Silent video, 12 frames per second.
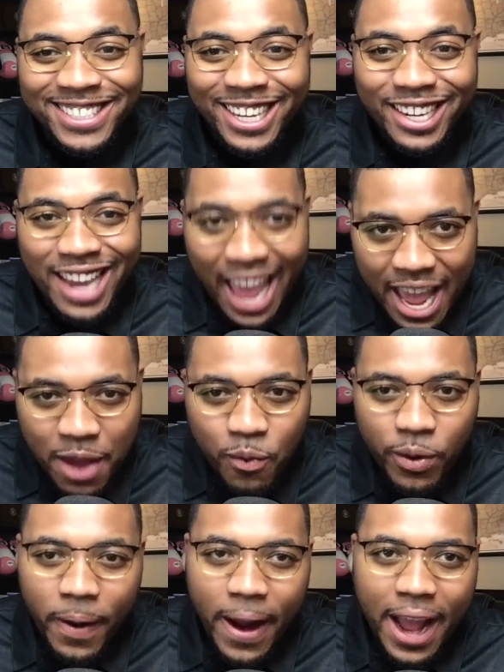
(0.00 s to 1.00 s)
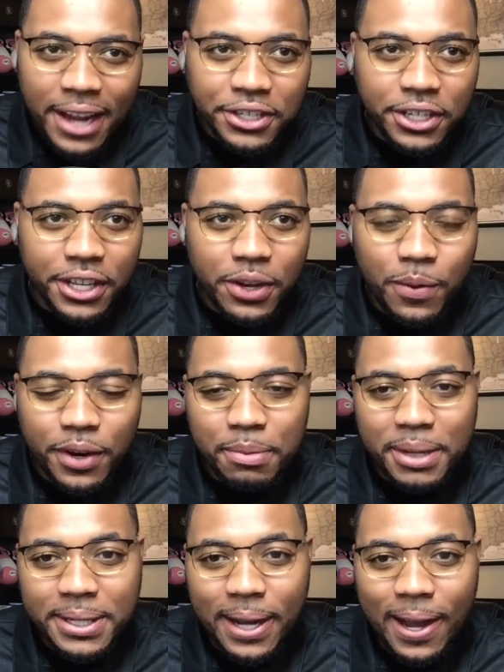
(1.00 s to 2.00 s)
Today, we're actually going to
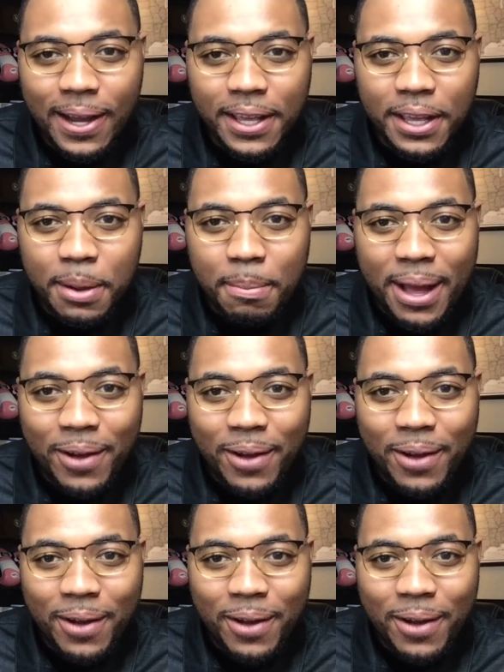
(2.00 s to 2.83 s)
be talking about